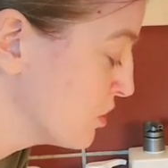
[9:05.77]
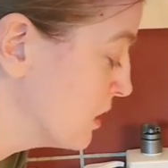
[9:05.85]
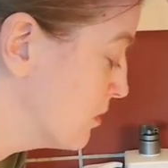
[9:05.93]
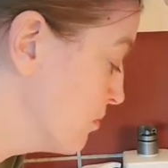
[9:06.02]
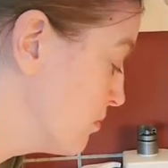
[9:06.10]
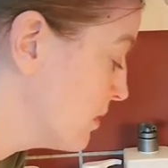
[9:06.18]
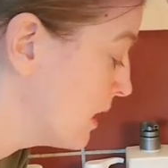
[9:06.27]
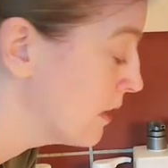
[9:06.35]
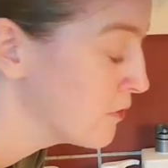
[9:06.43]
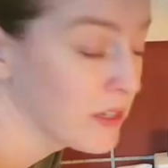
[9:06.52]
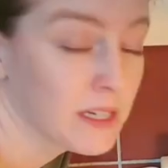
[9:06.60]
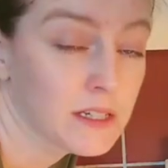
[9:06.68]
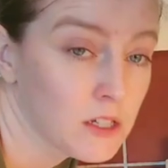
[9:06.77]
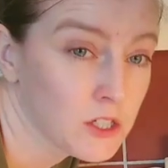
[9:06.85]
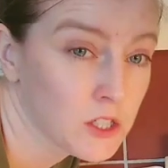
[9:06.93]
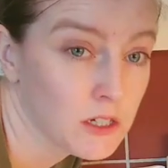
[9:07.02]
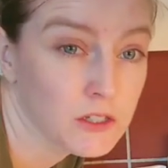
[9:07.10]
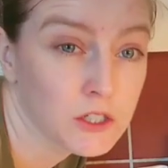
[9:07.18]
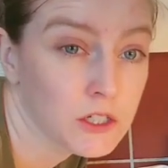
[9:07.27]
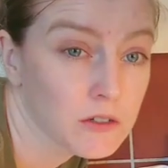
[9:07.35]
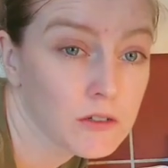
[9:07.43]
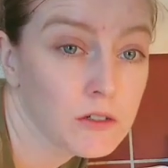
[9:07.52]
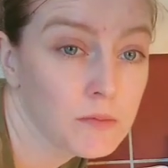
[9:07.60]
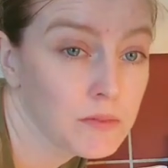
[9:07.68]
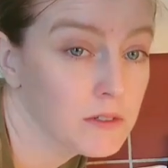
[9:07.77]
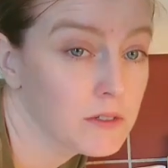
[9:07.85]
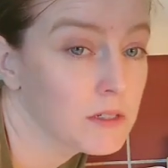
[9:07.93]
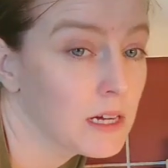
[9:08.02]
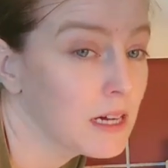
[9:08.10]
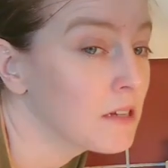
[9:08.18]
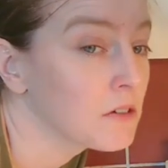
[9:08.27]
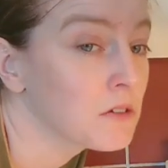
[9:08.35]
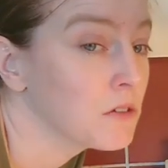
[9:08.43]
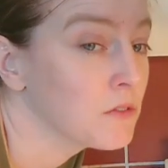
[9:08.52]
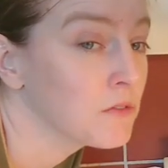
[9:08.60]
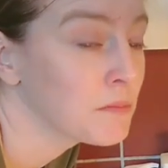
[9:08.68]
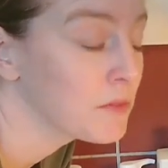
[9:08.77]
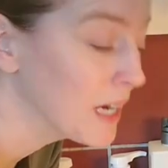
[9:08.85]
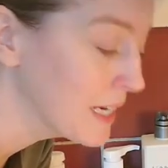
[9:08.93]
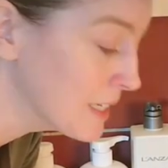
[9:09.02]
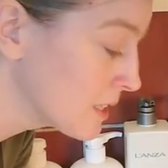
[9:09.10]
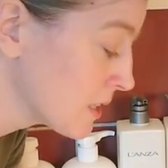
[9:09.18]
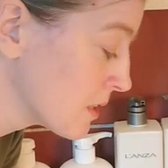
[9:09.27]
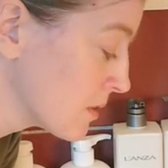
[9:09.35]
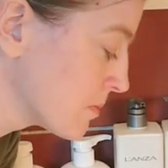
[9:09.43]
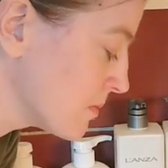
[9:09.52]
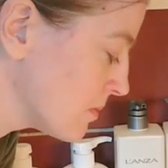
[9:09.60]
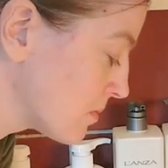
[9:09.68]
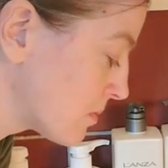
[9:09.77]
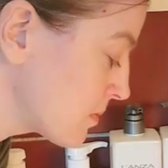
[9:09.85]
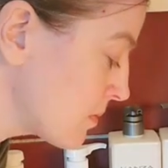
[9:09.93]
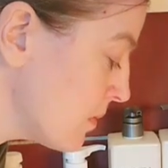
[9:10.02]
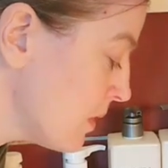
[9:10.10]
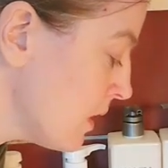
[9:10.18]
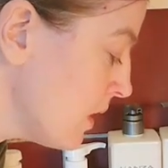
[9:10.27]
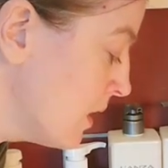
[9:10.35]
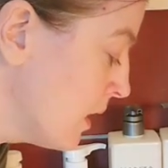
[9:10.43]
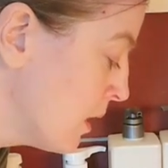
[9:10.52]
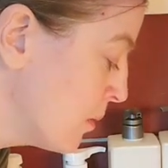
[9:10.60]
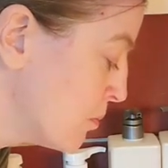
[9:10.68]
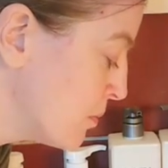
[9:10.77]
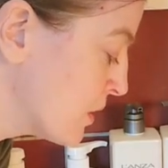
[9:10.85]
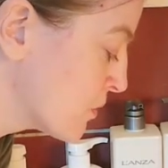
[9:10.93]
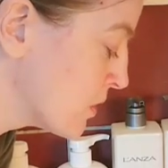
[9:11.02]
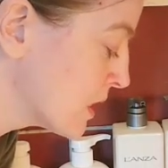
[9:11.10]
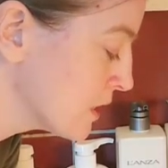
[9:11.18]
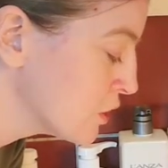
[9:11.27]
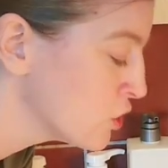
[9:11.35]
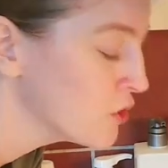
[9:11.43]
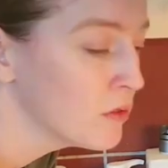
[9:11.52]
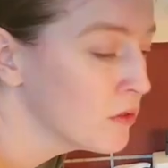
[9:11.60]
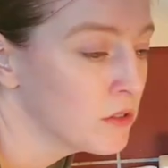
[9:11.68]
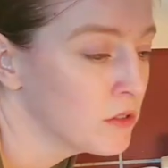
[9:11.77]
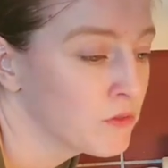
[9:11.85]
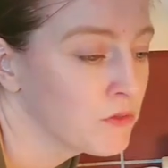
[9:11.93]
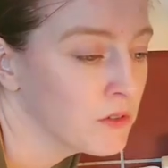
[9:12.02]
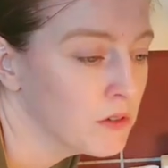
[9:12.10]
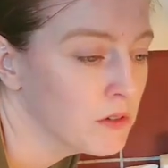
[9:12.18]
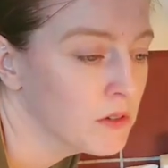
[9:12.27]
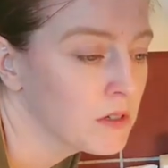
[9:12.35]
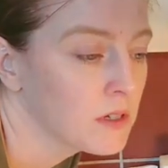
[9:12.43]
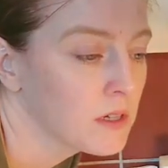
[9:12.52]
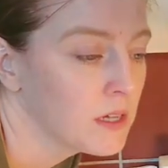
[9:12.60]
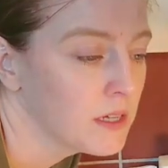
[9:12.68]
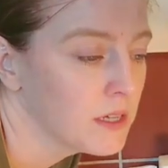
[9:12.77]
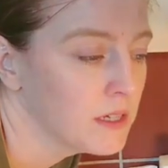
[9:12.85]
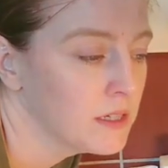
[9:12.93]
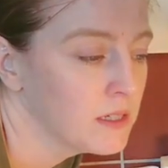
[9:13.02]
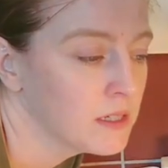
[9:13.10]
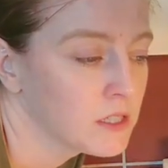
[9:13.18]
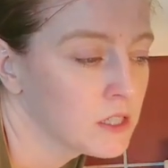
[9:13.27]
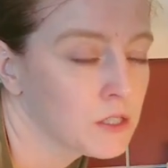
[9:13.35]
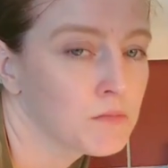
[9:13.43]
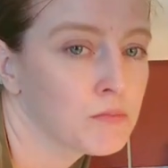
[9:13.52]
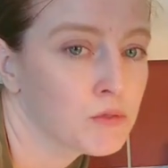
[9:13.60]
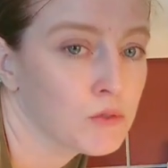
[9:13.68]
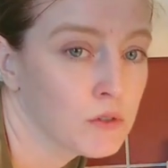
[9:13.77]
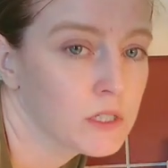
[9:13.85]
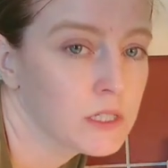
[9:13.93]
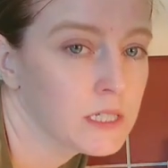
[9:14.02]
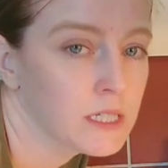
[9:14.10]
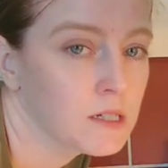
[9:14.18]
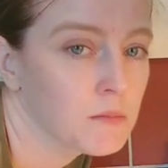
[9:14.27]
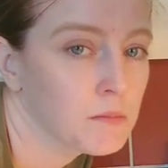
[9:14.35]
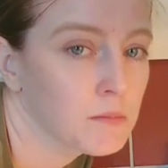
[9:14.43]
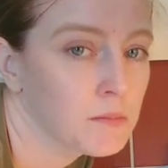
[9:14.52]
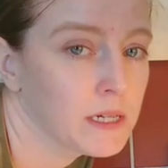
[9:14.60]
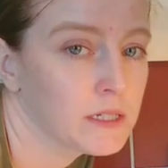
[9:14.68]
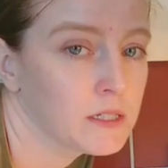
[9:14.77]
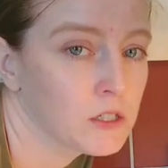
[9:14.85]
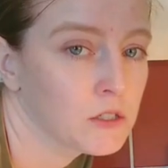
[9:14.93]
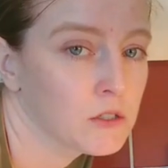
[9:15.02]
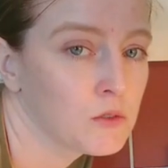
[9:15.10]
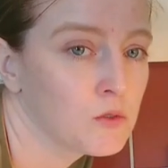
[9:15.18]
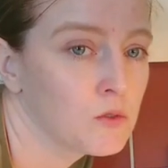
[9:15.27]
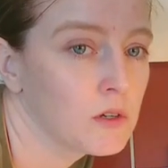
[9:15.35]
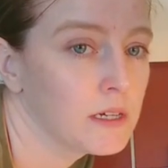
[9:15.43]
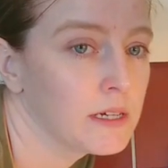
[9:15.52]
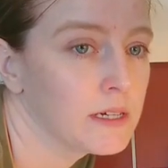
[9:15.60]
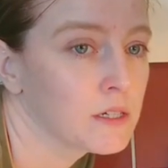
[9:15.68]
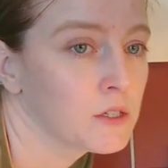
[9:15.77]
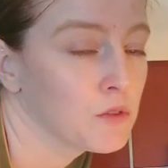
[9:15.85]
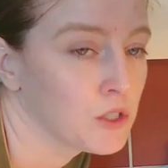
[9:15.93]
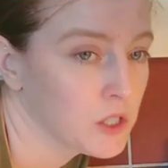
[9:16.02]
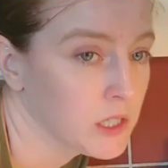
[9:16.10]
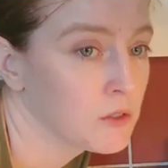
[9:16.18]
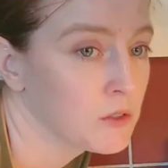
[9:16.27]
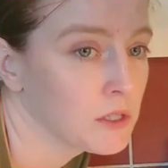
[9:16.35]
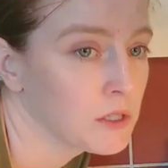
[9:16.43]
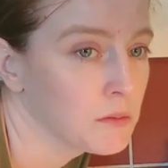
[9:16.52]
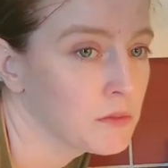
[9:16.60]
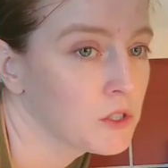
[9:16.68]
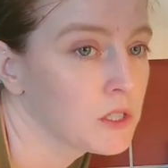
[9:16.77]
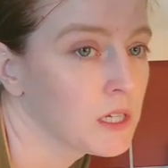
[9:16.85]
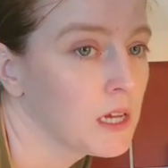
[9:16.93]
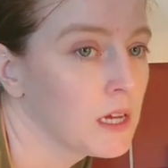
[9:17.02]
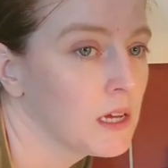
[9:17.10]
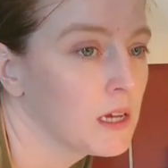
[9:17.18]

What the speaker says: Well, I think it's logical, but I don't know if I'm right. But what I do look for is protein, panthenol, and quaternions,